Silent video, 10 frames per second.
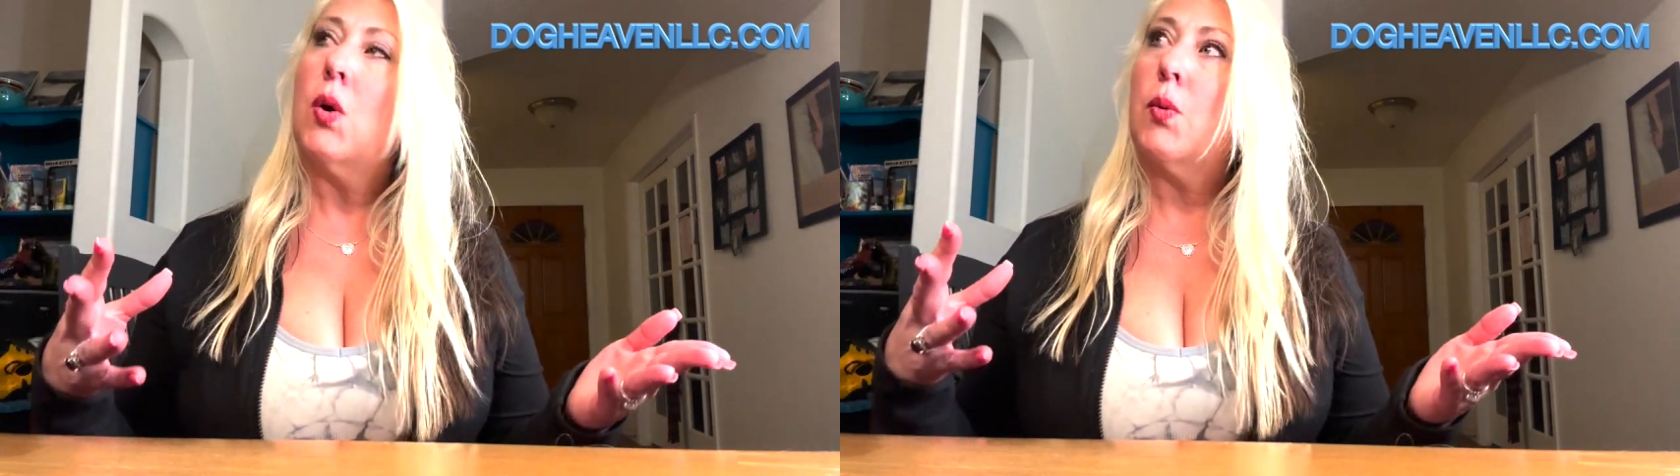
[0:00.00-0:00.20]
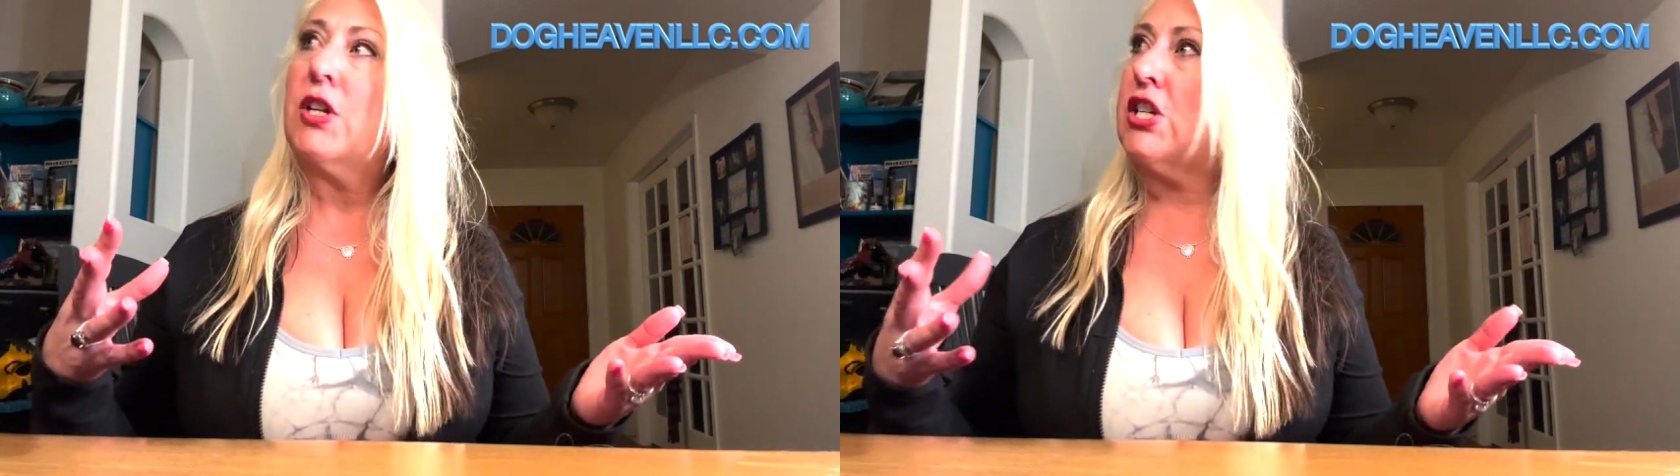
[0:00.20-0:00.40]

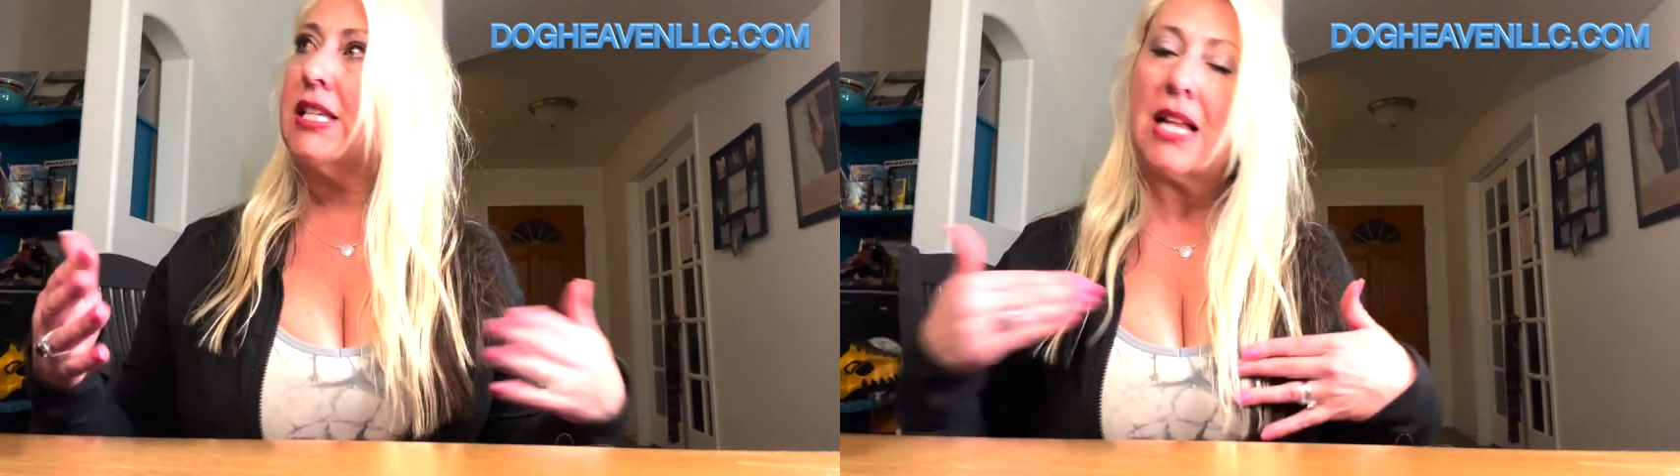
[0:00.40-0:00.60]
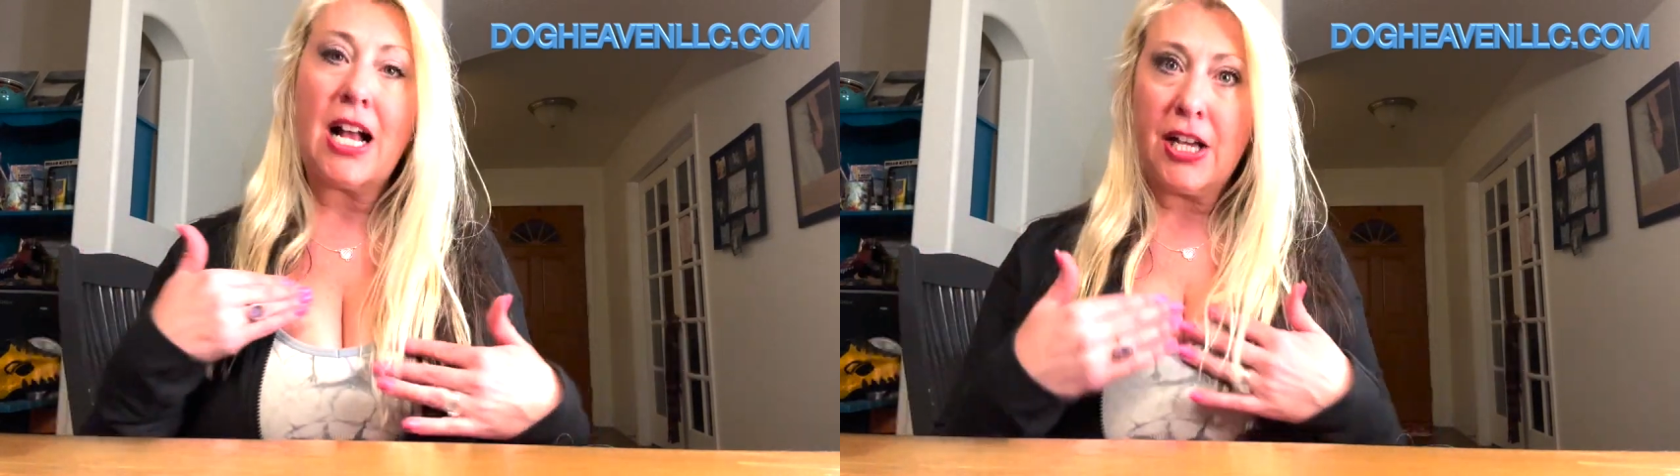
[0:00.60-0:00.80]
which
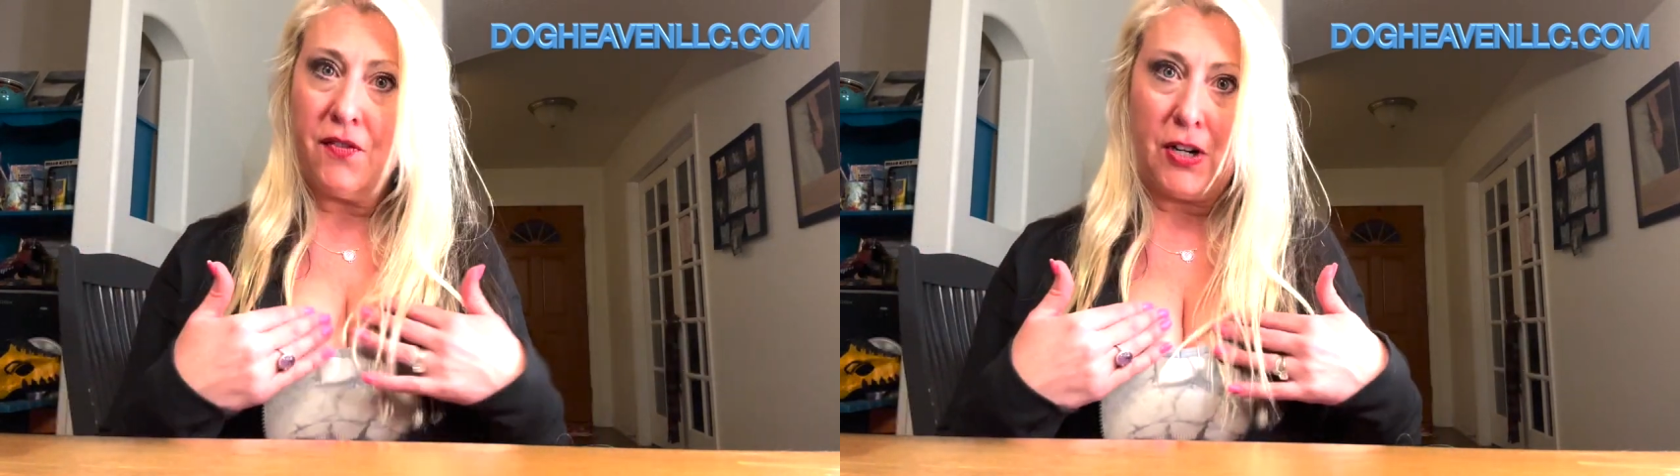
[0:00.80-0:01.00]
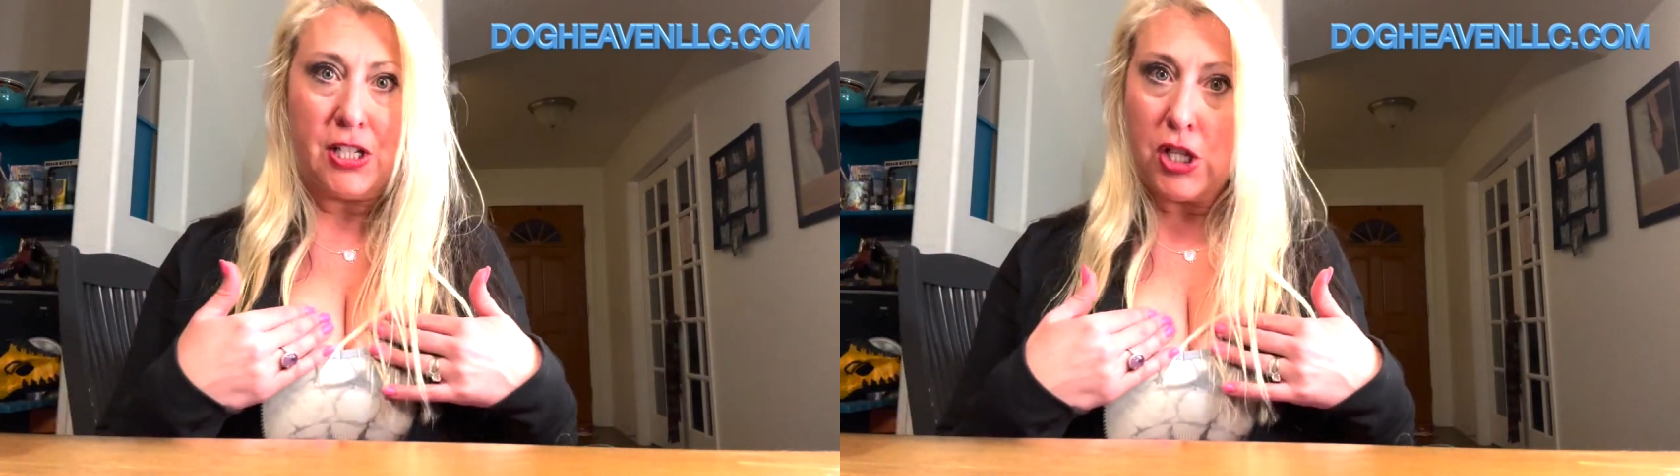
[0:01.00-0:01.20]
is not good
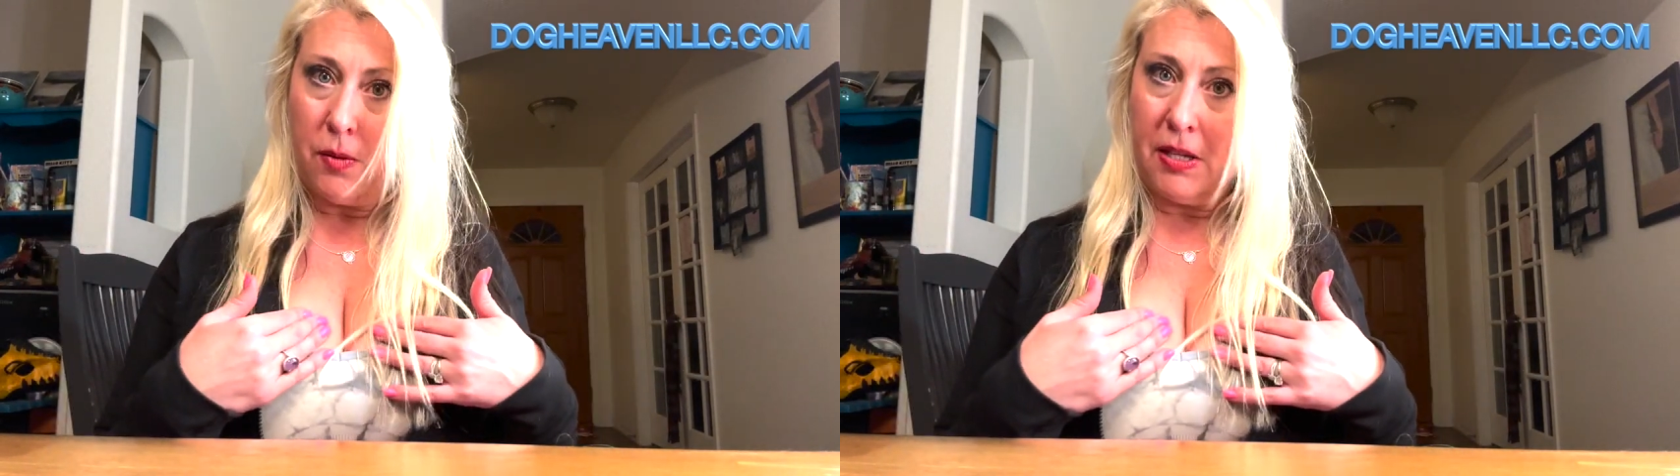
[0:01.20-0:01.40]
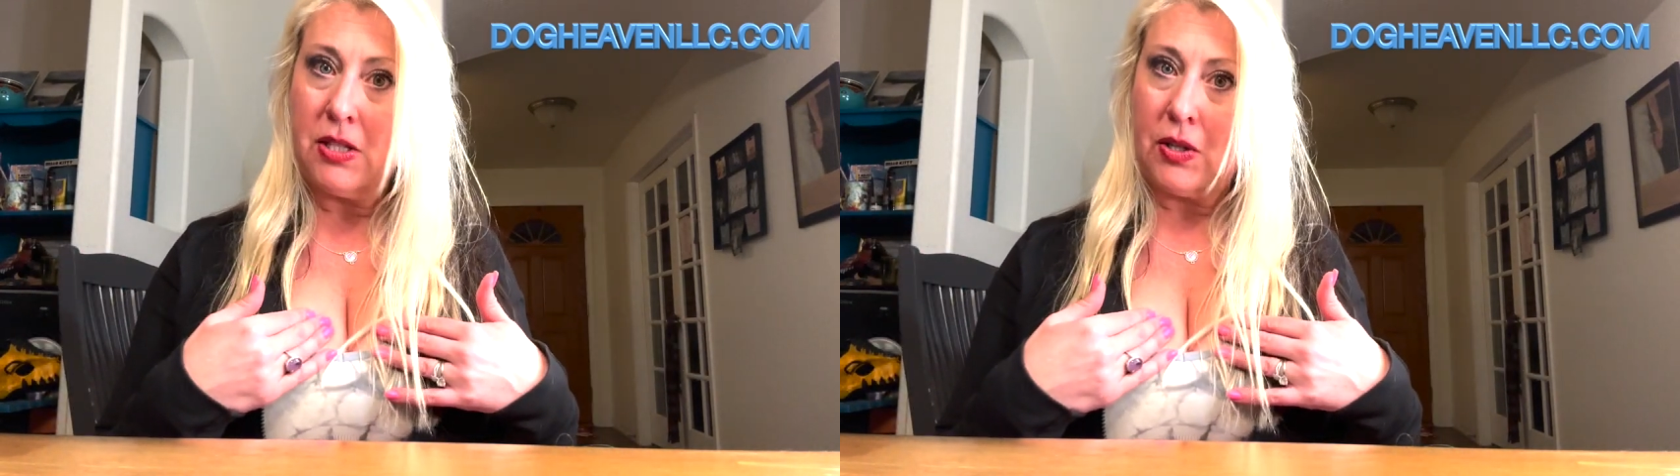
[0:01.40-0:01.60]
for us humans,